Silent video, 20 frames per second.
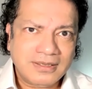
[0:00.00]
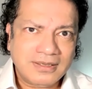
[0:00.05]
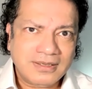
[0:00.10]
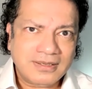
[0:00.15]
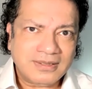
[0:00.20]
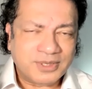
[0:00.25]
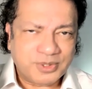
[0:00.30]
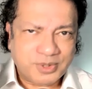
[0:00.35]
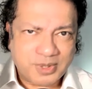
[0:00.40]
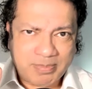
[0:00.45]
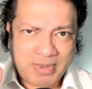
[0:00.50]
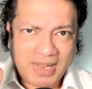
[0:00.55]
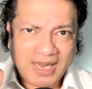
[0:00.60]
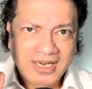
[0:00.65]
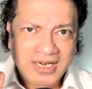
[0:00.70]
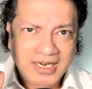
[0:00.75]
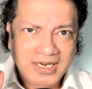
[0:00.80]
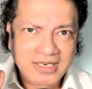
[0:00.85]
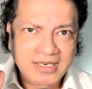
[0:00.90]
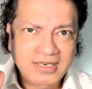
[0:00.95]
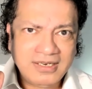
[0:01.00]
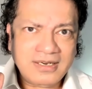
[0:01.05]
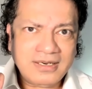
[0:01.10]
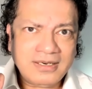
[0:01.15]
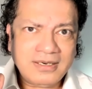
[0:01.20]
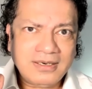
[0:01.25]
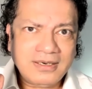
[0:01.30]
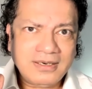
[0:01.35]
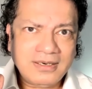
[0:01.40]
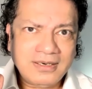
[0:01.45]
the rebellion,
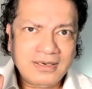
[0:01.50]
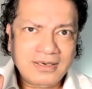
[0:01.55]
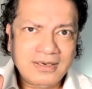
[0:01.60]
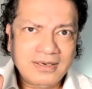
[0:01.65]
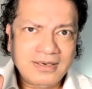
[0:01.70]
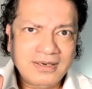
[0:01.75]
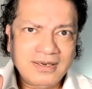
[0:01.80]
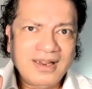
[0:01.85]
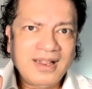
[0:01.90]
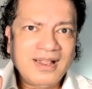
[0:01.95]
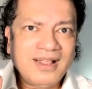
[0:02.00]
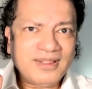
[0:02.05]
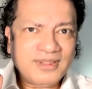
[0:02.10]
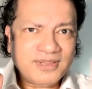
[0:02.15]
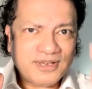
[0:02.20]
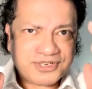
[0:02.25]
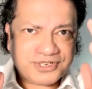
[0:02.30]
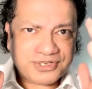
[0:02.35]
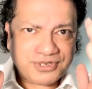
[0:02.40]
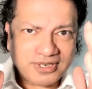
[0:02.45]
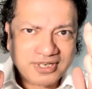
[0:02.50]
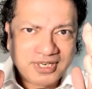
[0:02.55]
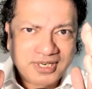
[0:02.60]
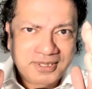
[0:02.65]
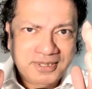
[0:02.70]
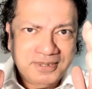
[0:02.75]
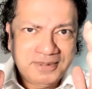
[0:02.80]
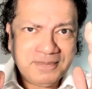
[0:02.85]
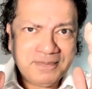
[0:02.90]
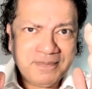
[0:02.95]
the
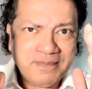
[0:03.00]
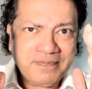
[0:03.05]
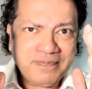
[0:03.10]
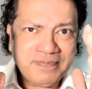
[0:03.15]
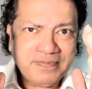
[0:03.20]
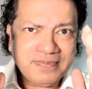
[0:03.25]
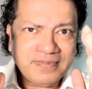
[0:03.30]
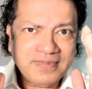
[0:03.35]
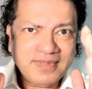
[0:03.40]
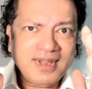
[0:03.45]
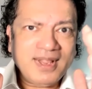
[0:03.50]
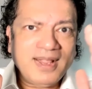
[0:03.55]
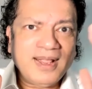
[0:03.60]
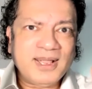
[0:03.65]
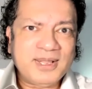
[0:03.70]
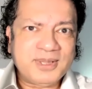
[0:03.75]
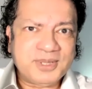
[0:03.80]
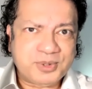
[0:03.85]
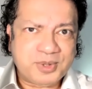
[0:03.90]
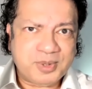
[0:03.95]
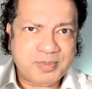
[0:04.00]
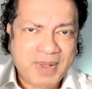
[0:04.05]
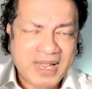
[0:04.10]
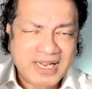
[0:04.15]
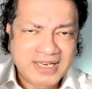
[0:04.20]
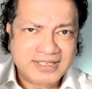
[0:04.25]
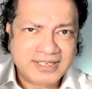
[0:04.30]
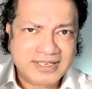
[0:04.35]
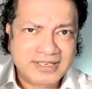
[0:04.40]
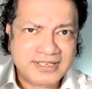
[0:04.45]
struggle, the
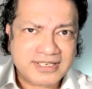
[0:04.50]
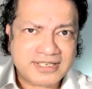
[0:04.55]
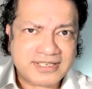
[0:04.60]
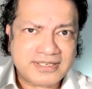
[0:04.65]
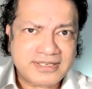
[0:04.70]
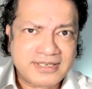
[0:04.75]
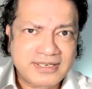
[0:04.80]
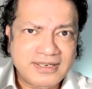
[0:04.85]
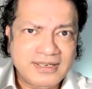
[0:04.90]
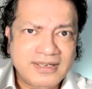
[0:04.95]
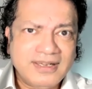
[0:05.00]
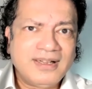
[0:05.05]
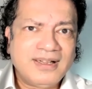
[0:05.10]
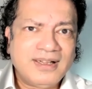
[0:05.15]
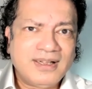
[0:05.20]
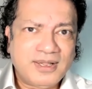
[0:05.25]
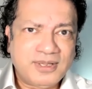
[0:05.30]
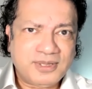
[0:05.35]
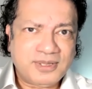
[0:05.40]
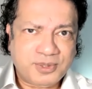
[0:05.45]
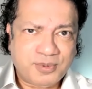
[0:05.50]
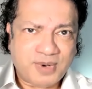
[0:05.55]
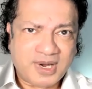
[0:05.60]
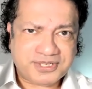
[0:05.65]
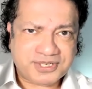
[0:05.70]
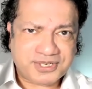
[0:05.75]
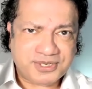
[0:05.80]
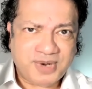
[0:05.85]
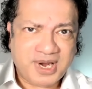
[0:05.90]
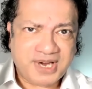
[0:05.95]
repentance, the
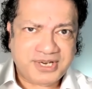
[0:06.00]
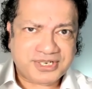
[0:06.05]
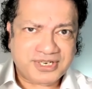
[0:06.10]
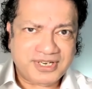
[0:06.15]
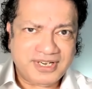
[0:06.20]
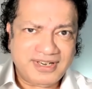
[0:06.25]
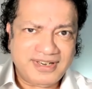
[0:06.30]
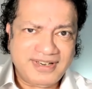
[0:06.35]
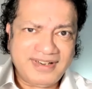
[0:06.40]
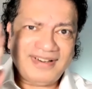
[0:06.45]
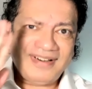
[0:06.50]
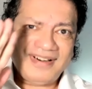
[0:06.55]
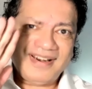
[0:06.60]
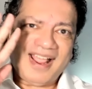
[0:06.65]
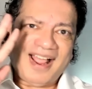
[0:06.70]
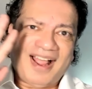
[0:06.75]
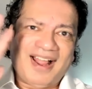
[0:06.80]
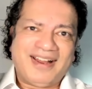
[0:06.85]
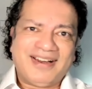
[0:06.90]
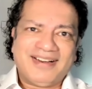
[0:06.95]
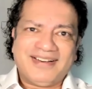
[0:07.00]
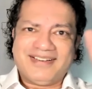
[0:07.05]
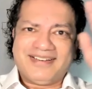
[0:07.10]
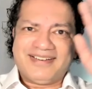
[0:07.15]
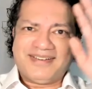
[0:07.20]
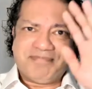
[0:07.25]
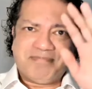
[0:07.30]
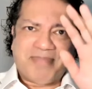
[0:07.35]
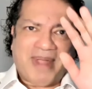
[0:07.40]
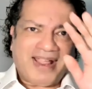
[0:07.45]
restoration,
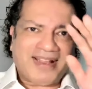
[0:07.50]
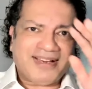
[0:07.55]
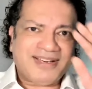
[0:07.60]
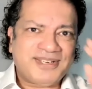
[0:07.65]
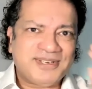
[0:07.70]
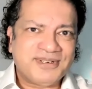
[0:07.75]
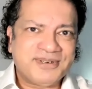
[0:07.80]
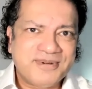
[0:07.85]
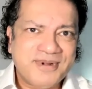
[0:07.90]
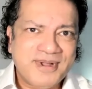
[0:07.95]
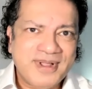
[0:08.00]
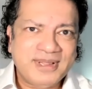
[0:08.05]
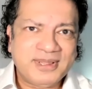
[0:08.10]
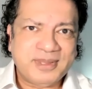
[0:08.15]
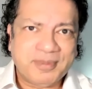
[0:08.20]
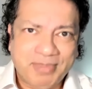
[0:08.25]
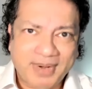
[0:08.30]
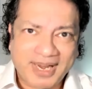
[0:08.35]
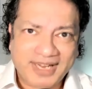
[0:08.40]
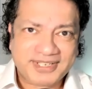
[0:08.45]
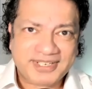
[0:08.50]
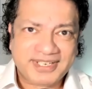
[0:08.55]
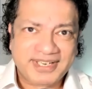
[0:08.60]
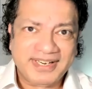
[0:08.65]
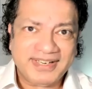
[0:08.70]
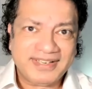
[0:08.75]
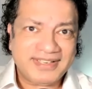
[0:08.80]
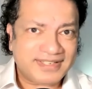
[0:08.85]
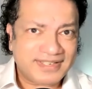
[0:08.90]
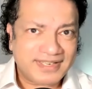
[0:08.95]
and back to the
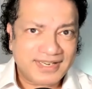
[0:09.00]
blessings.